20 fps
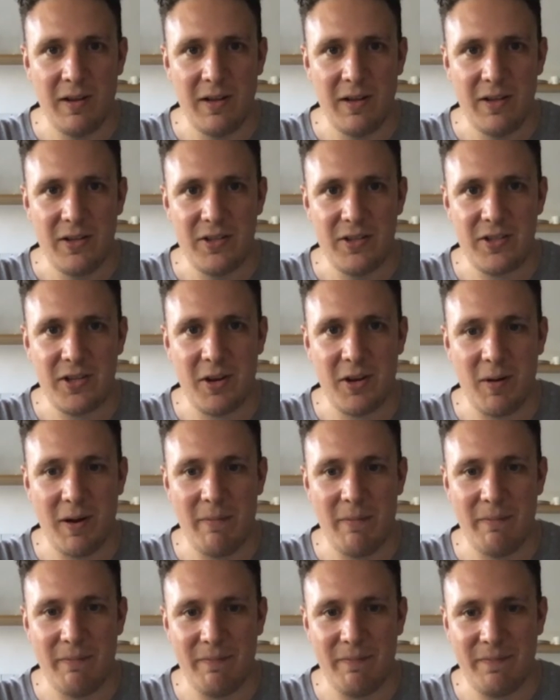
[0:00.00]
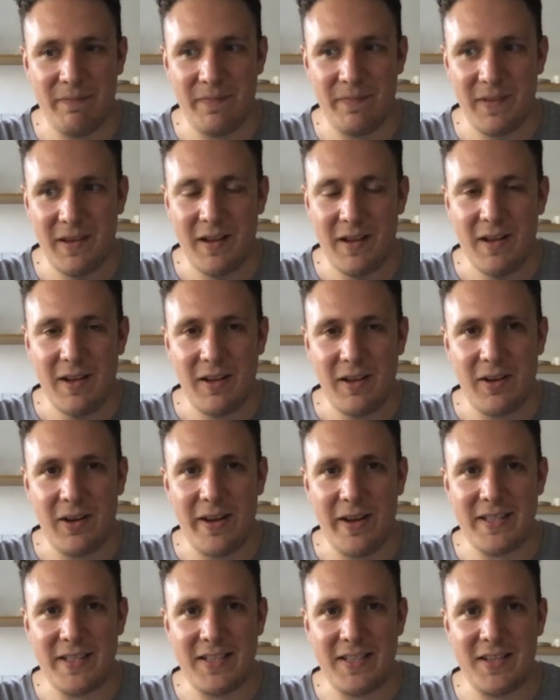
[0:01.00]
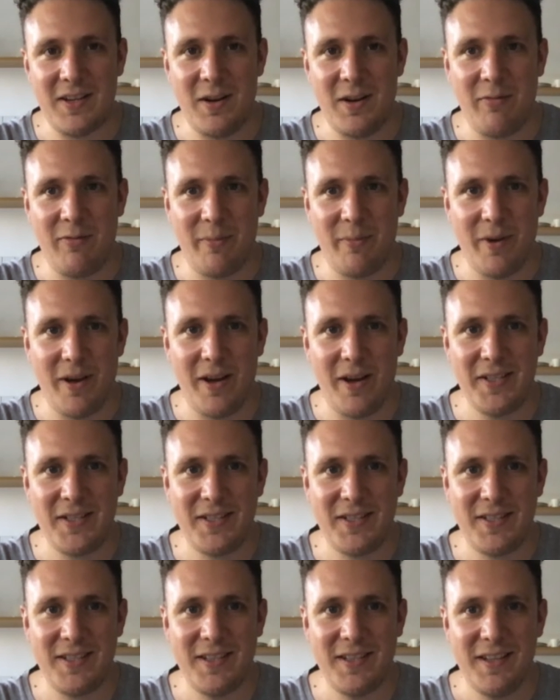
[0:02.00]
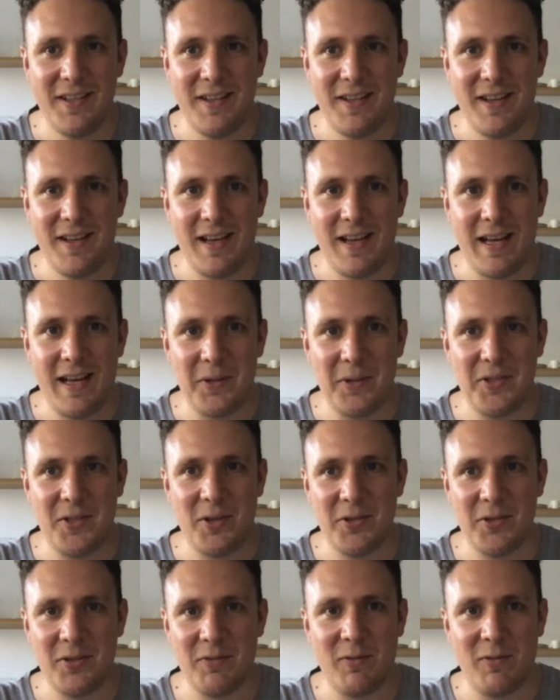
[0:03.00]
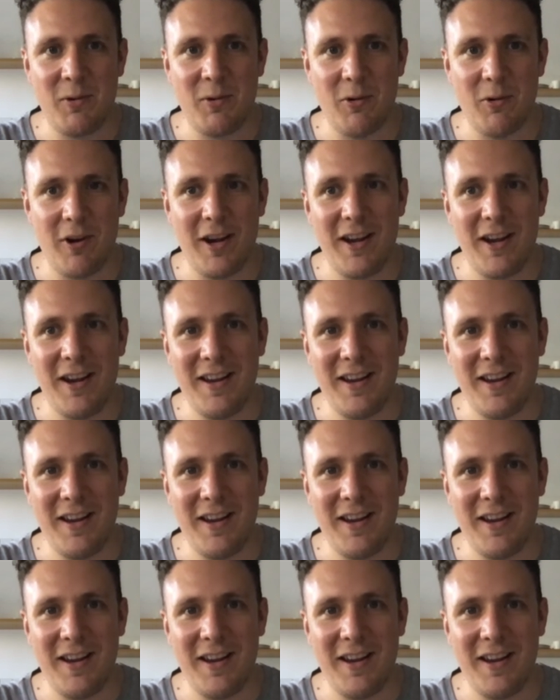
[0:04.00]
So guys, that's enough from us. Households of Glory.